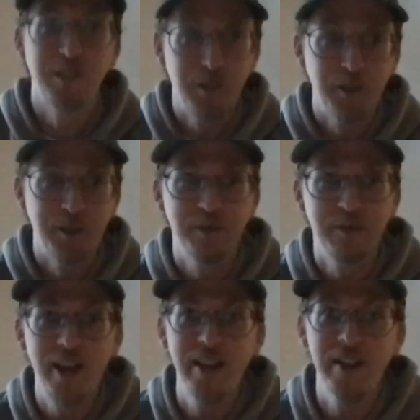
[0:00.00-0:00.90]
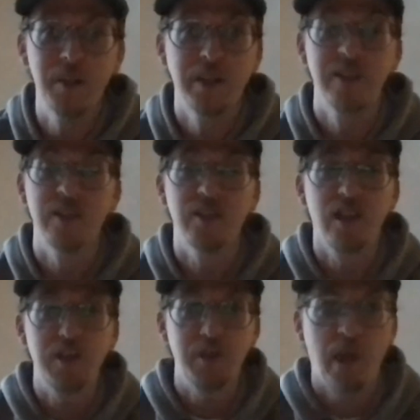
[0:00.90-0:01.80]
Little device because it's
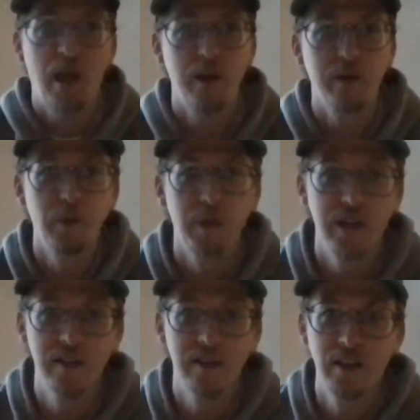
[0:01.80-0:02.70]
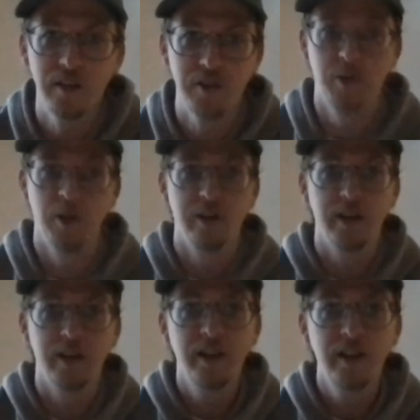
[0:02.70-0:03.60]
such a powerful way to tell a
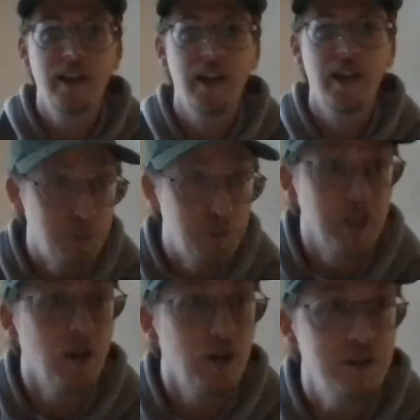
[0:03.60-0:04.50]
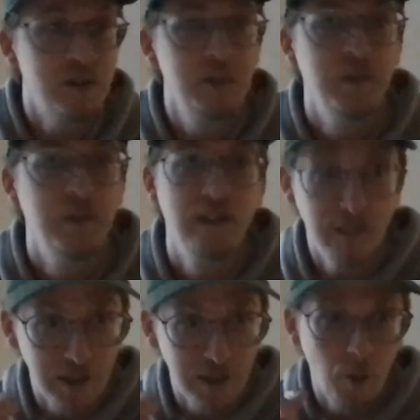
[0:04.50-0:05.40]
story. And if you can cartoon
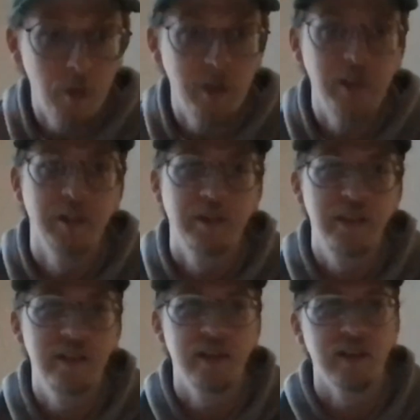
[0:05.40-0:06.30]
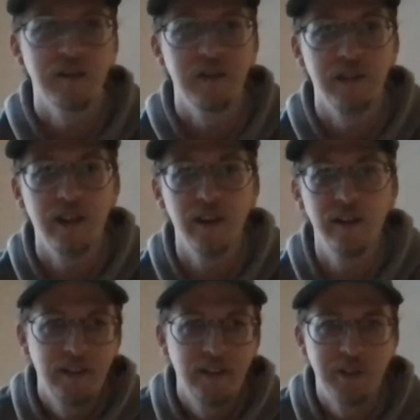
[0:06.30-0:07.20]
and all the little details are
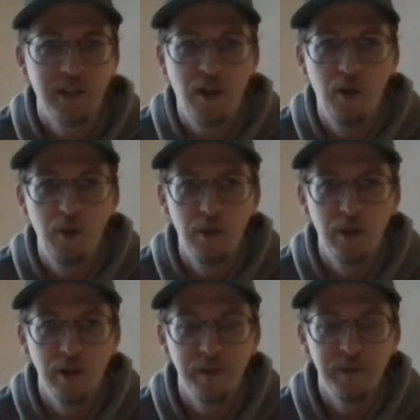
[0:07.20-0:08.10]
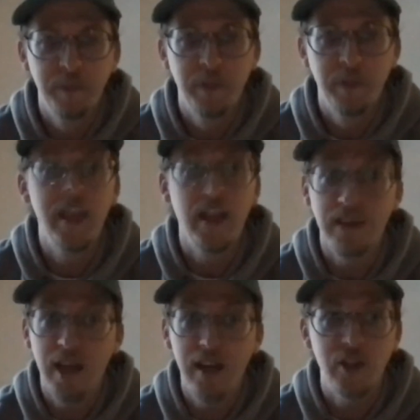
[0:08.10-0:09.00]
there, it was like a home run. But yeah, a
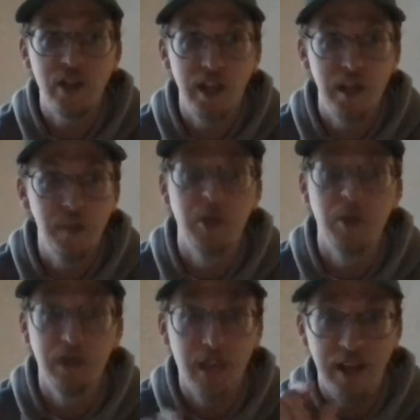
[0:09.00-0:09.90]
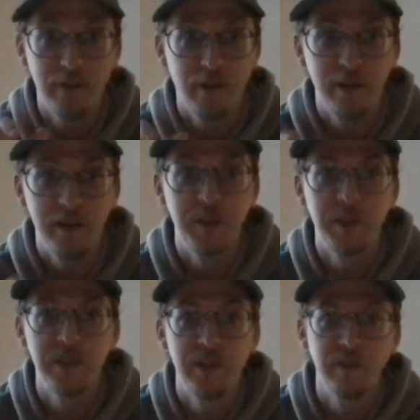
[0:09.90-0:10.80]
lot of shapes, so a lot of very
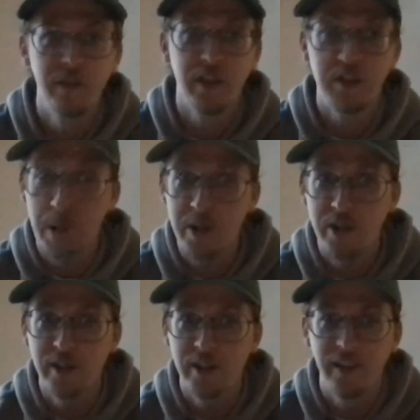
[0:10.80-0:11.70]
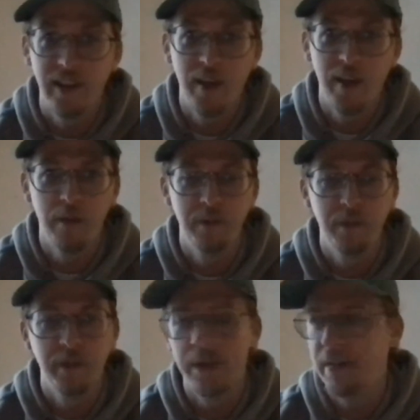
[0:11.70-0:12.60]
specific, especially in that one.
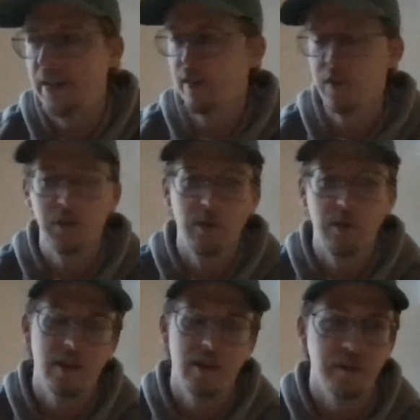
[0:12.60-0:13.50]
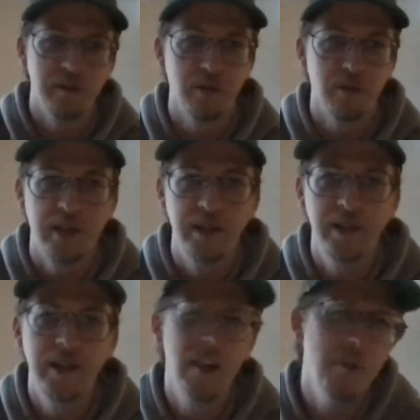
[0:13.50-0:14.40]
But I mean, yeah, the storytelling was great.
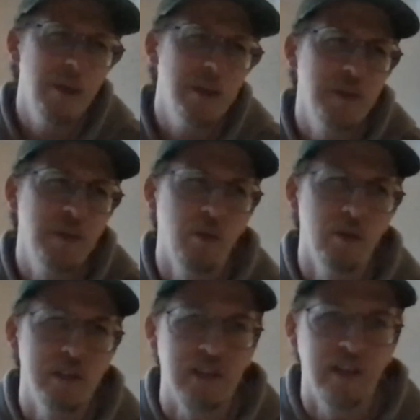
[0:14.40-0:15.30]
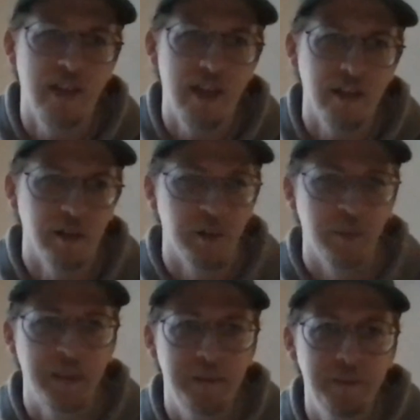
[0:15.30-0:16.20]
He reminds me of Maurice Sendak a little
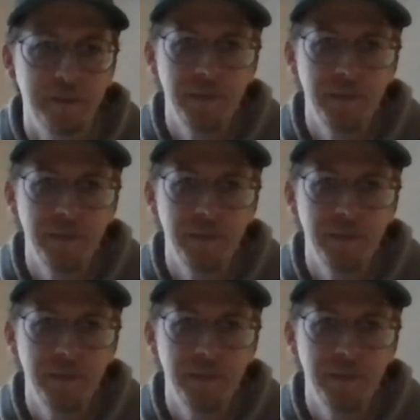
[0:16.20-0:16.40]
bit.